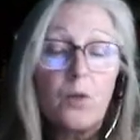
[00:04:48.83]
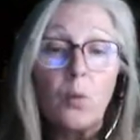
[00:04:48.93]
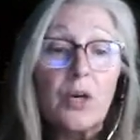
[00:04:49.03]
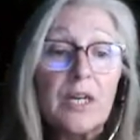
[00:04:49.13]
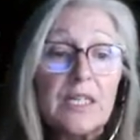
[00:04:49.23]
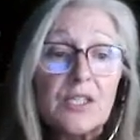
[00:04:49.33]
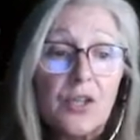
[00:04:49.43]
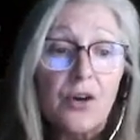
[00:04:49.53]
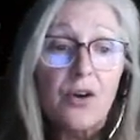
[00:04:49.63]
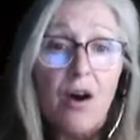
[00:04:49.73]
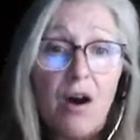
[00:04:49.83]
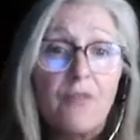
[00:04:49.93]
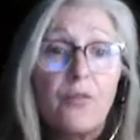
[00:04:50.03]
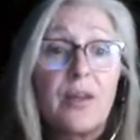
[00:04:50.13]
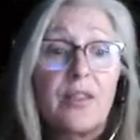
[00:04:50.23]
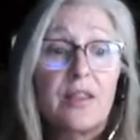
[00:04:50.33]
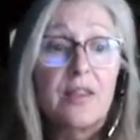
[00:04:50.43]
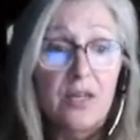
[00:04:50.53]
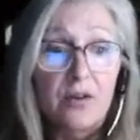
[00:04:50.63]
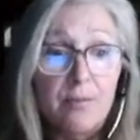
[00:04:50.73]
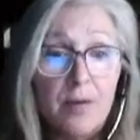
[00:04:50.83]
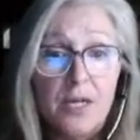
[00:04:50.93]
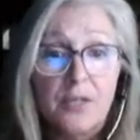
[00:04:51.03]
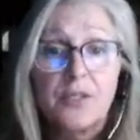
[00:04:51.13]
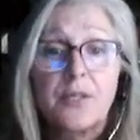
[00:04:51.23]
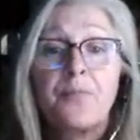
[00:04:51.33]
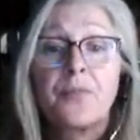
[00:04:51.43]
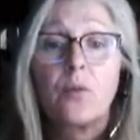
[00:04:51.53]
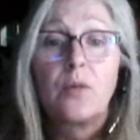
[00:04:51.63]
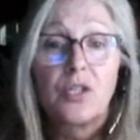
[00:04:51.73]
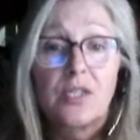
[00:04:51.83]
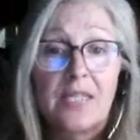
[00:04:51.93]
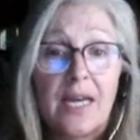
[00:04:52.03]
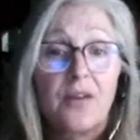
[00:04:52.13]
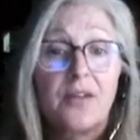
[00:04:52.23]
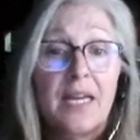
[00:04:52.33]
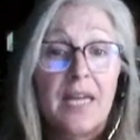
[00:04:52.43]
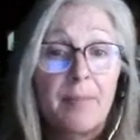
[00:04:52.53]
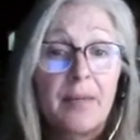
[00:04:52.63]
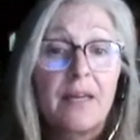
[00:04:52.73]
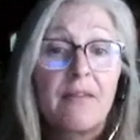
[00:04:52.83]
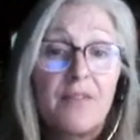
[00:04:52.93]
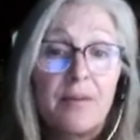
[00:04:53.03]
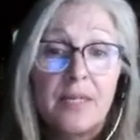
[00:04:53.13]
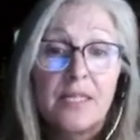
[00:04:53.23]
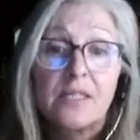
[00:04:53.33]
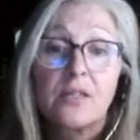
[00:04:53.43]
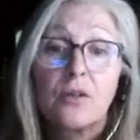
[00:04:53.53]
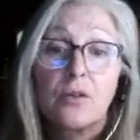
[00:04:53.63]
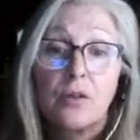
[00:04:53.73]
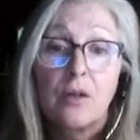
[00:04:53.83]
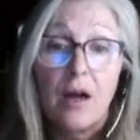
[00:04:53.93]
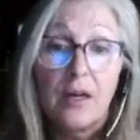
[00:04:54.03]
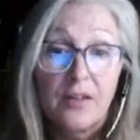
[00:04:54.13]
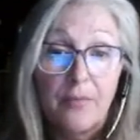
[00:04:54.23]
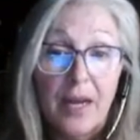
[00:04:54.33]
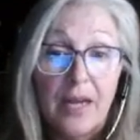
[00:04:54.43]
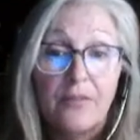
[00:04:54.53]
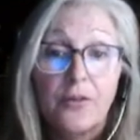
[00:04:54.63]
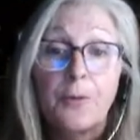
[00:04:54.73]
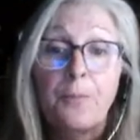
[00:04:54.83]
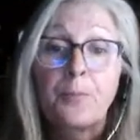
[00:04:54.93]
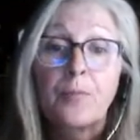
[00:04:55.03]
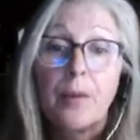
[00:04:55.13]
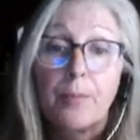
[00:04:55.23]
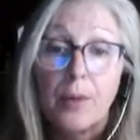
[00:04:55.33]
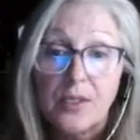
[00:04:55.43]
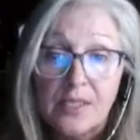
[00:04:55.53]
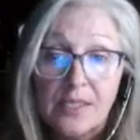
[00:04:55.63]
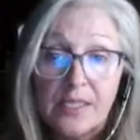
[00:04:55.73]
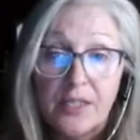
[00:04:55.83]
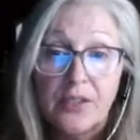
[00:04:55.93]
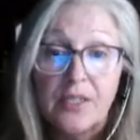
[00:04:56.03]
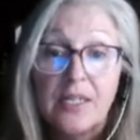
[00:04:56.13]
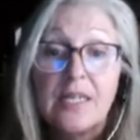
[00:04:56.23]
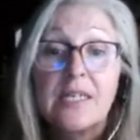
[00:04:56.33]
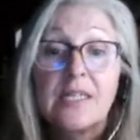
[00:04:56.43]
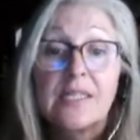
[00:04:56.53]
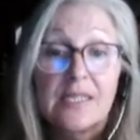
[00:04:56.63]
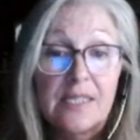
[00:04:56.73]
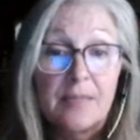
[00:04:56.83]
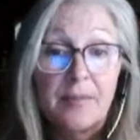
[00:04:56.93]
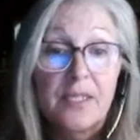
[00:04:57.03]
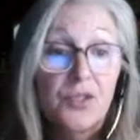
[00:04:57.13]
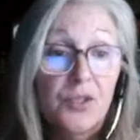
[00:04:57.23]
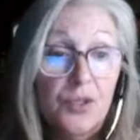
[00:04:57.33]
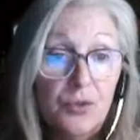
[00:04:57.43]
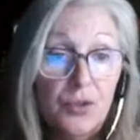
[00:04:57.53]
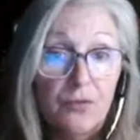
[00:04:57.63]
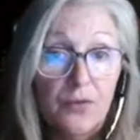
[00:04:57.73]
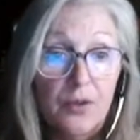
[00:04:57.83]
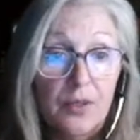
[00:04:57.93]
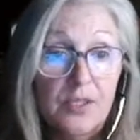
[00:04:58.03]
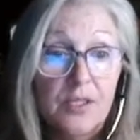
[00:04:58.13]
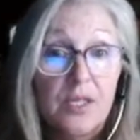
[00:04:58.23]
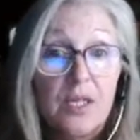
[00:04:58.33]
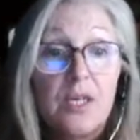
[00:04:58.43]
We're going to start off with the theory models, which are psychodynamic, feminist, cognitive behavioral, person-centered, systemic, and solution-focused.